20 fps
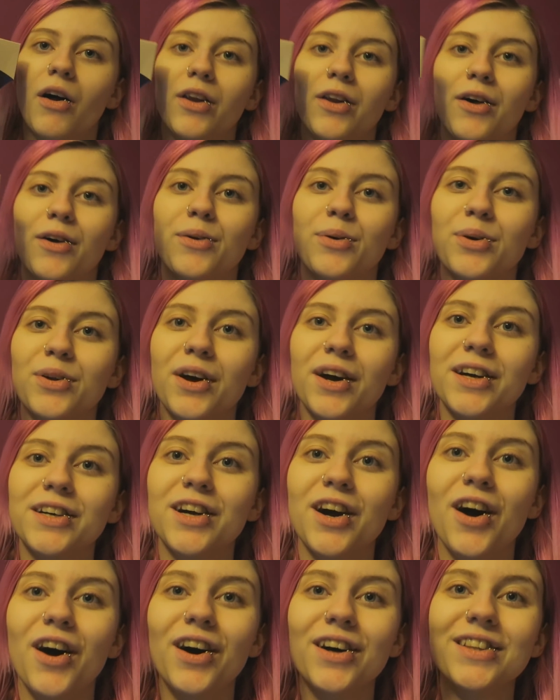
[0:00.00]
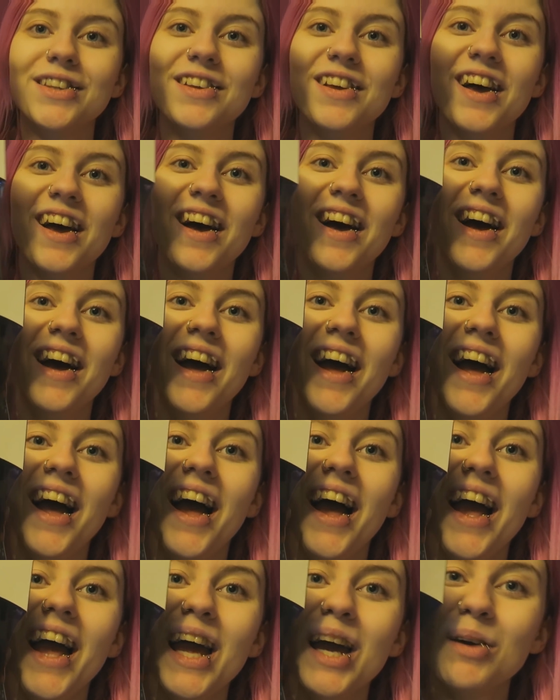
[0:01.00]
look what I got.
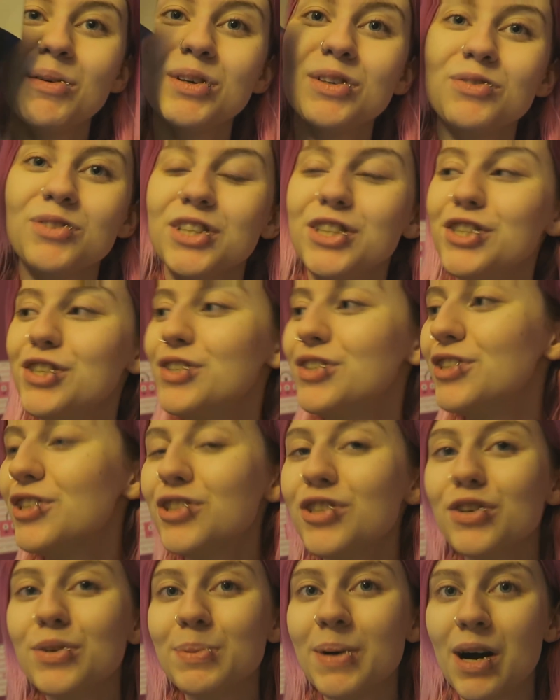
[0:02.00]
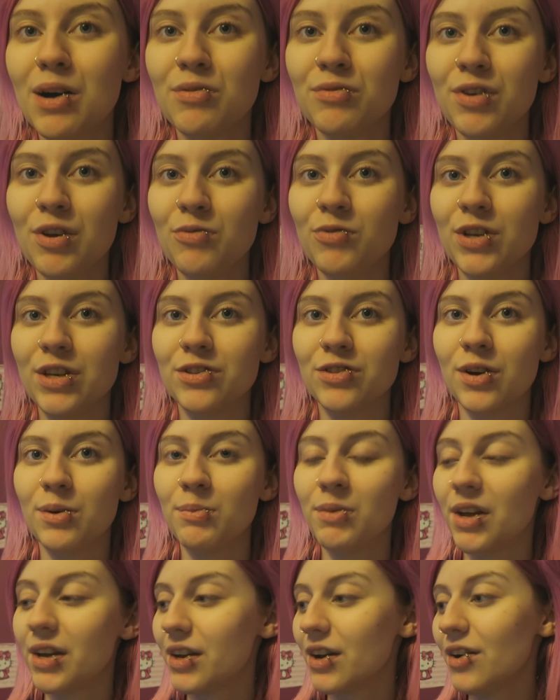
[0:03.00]
It was reduced to £2.50, so
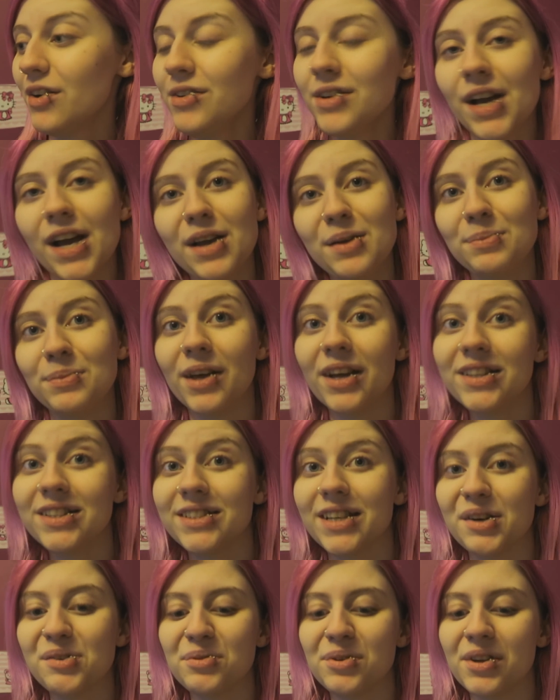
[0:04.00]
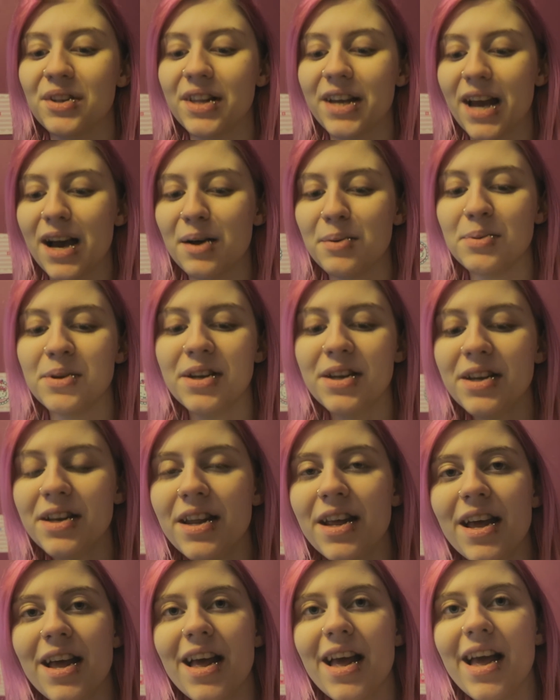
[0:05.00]
I'm like, okay, that's definitely happening.